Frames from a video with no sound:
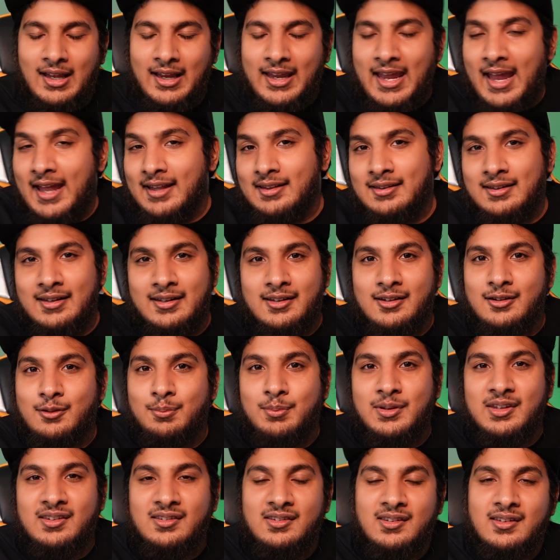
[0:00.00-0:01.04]
cat did its
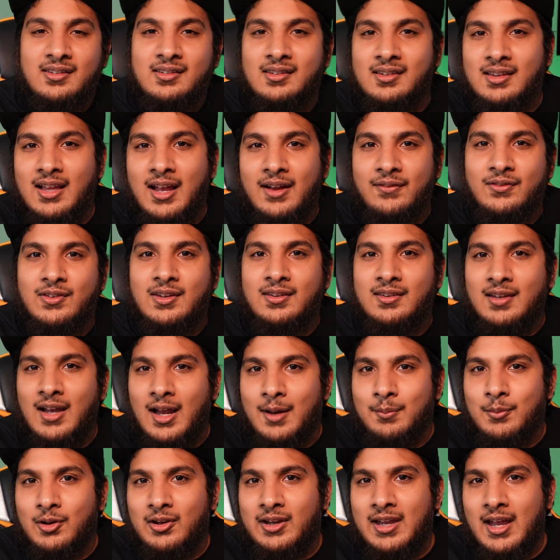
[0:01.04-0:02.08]
business, left, the
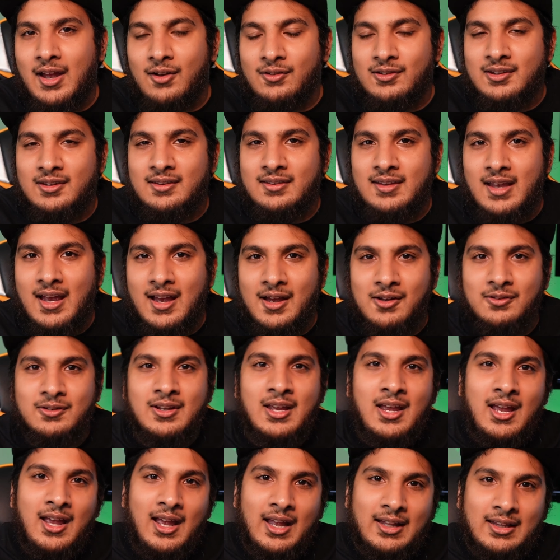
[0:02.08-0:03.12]
timer counted down,
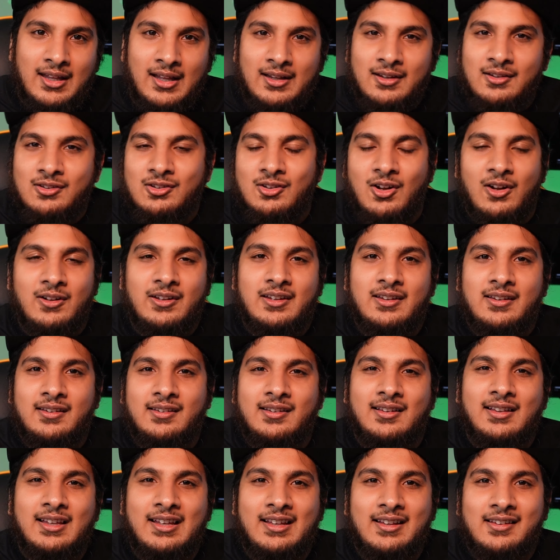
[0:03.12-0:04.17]
and then it started
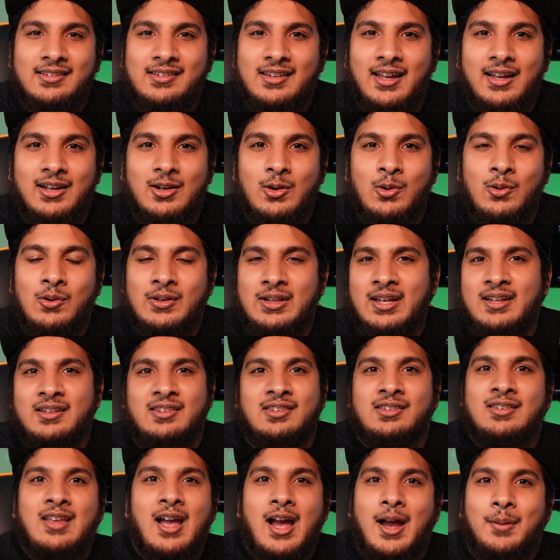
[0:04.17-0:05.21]
this cleaning cycle and then
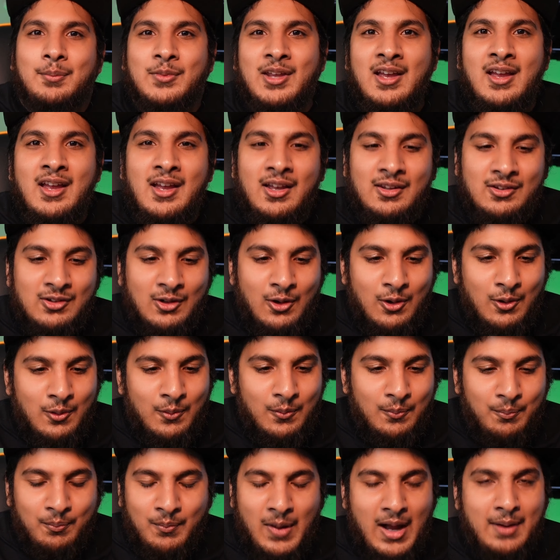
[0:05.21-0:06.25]
stopped.
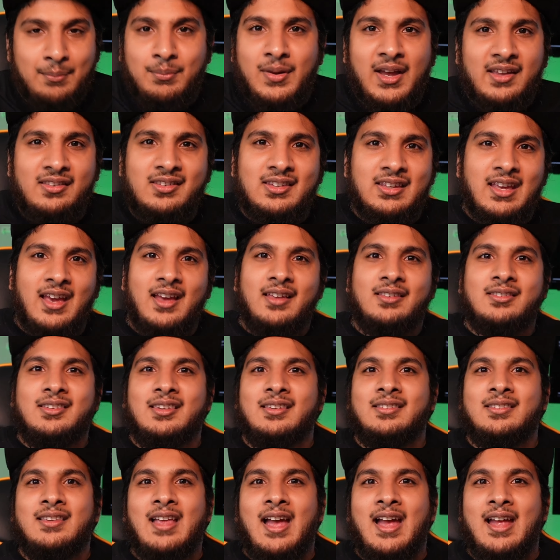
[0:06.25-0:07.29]
So my best guess
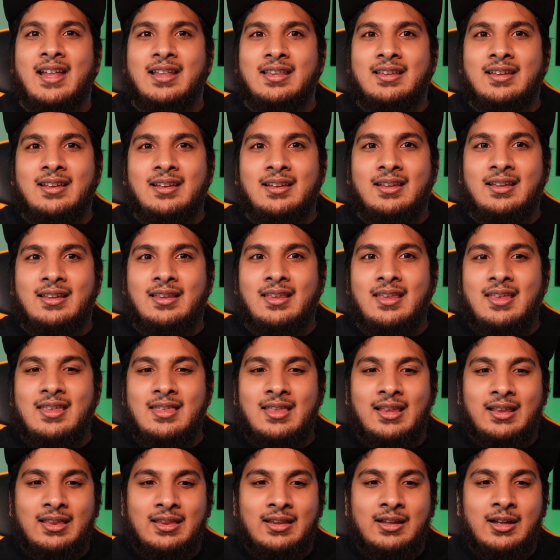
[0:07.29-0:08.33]
is that
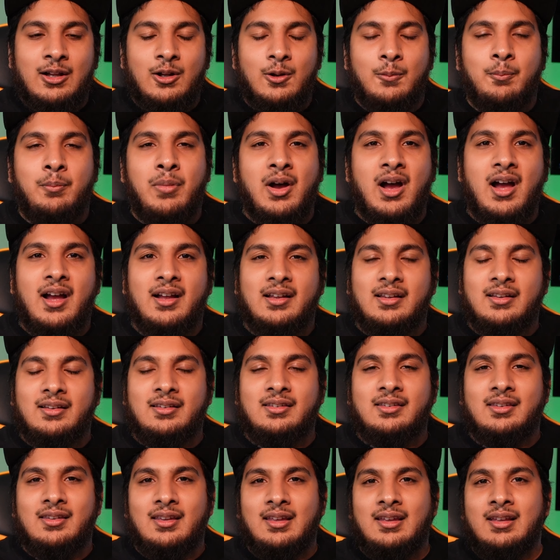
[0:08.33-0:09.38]
the litter
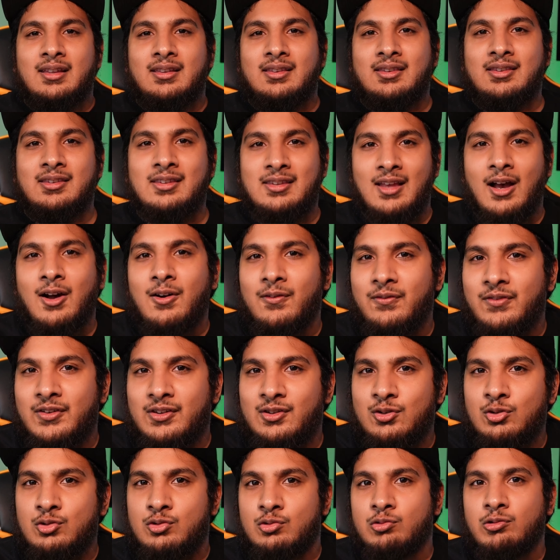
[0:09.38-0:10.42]
box itself
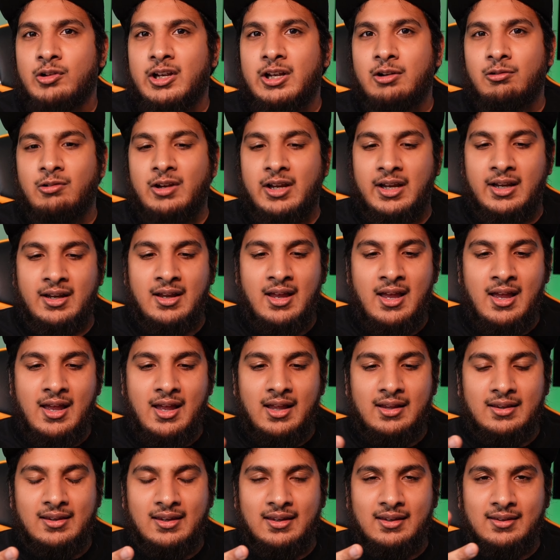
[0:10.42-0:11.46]
is triggering
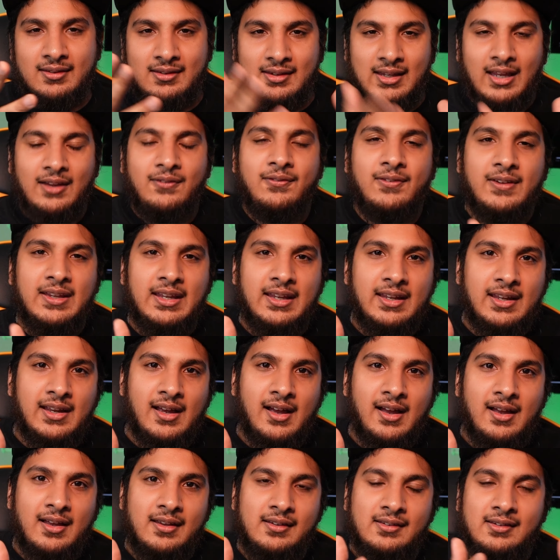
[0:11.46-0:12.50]
the safety
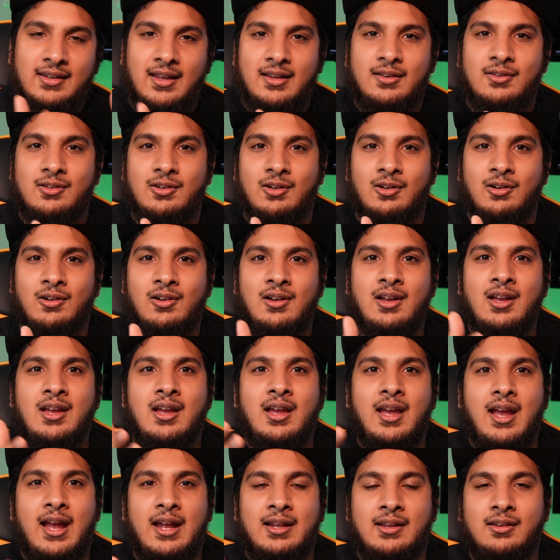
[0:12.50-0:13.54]
sensor,
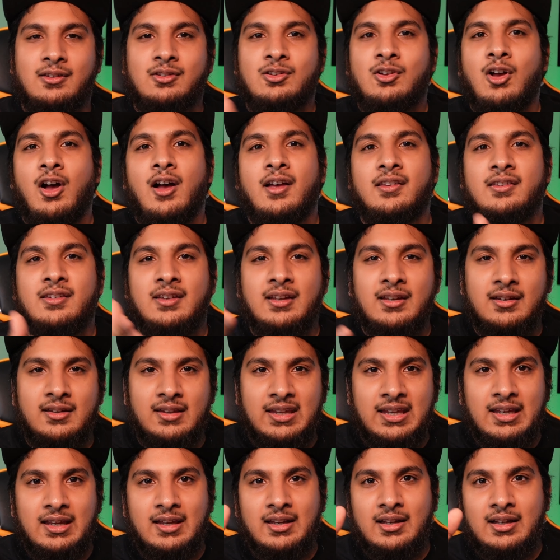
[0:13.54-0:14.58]
and it's causing
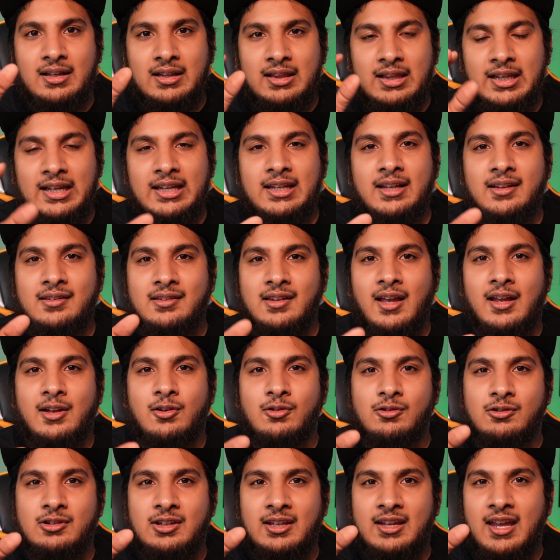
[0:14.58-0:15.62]
the cleaning
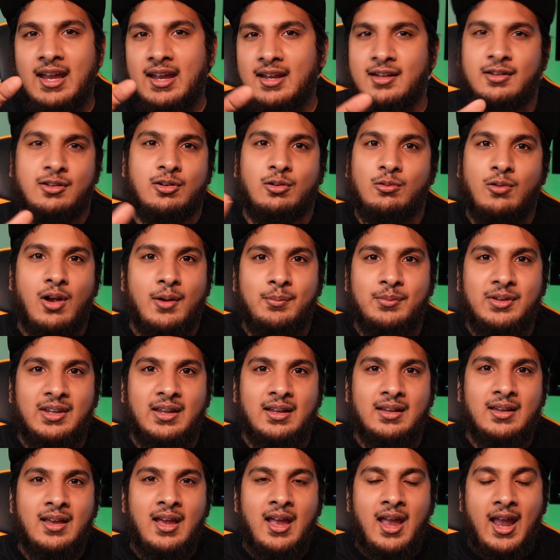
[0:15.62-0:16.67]
cycle to get
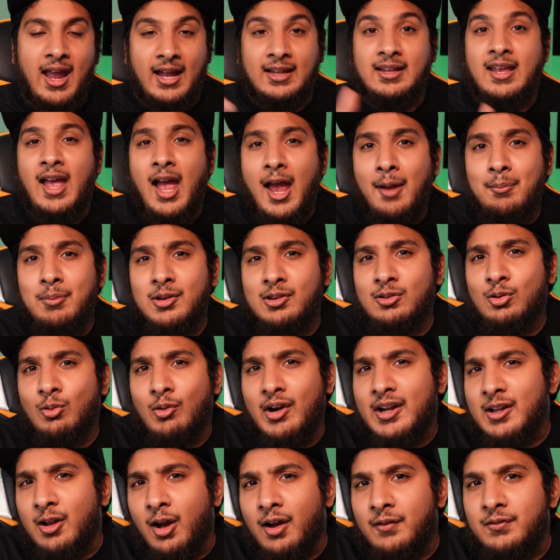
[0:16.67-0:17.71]
interrupted. And it happens
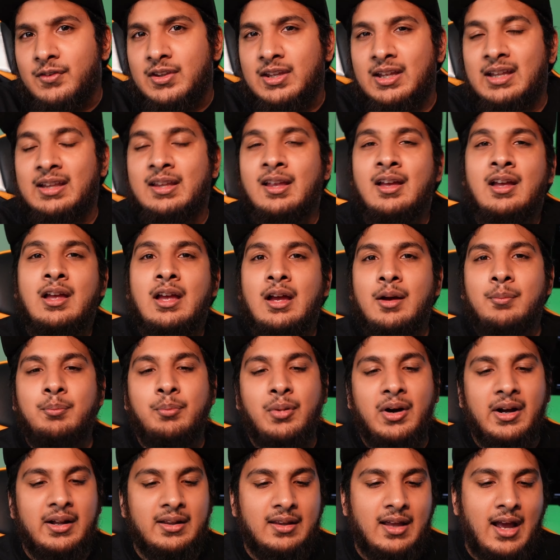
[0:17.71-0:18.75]
quite often,
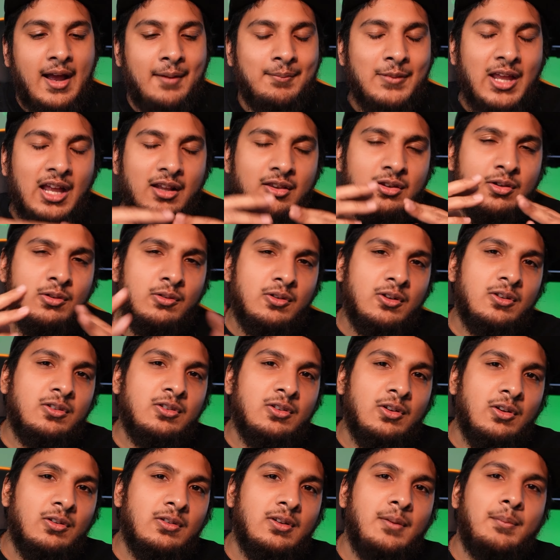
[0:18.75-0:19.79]
but I'm not too
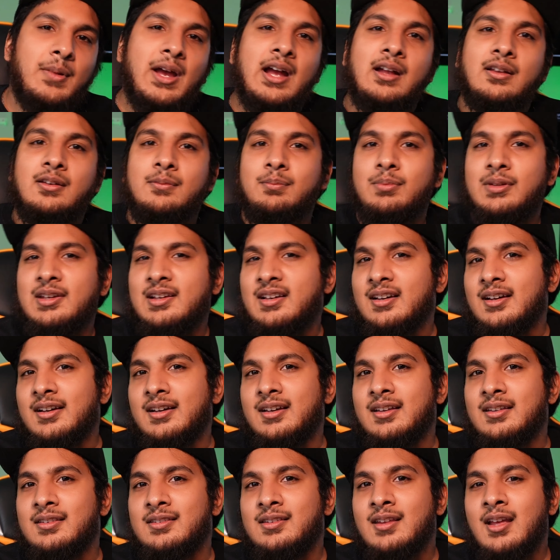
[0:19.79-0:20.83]
concerned about it
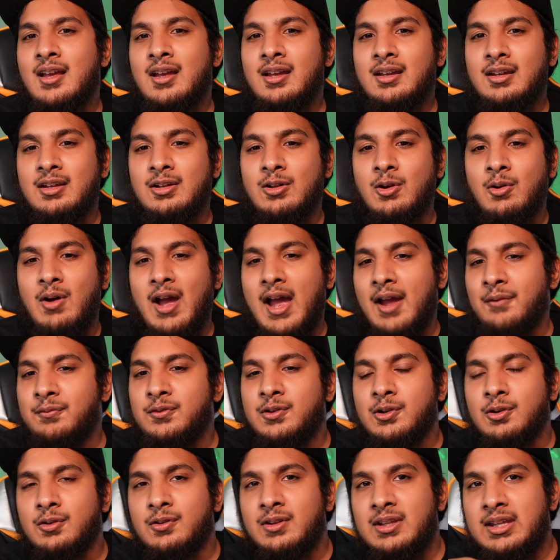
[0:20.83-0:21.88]
because,
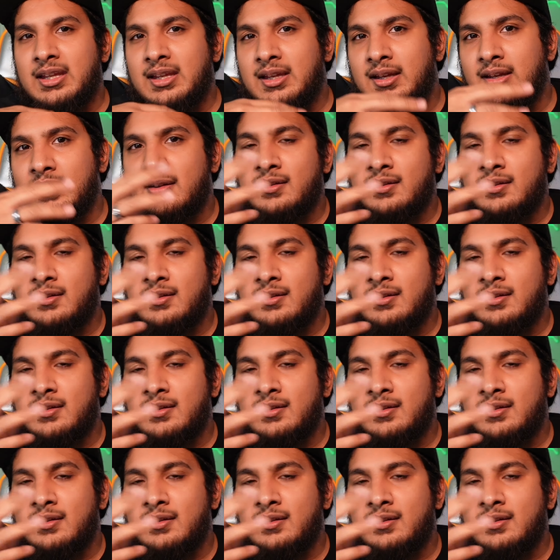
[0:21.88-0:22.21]
after the